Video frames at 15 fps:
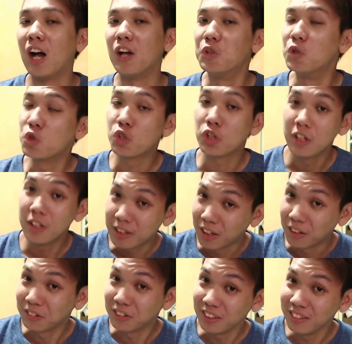usually
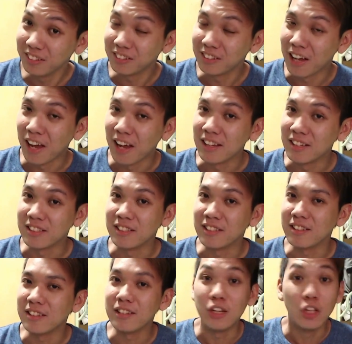touted as
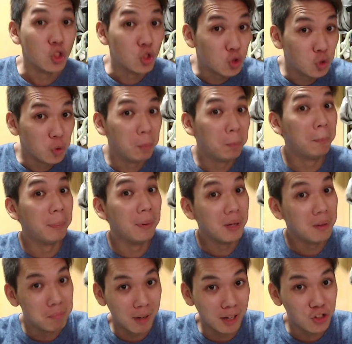the
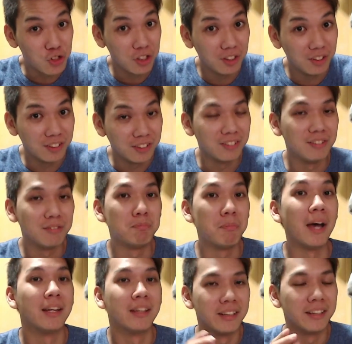super budget
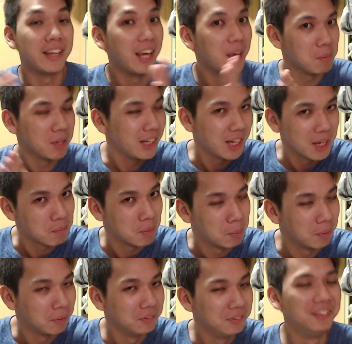but gaming
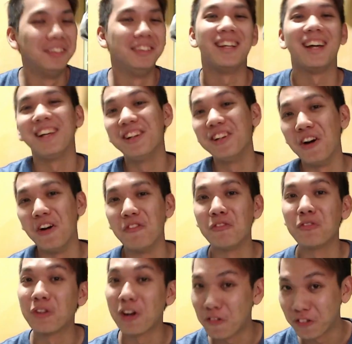capable line of
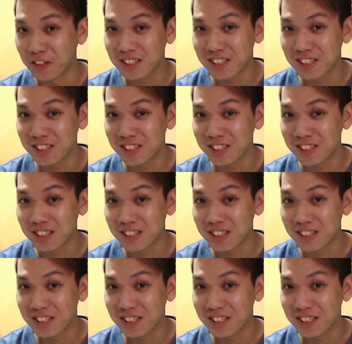graphics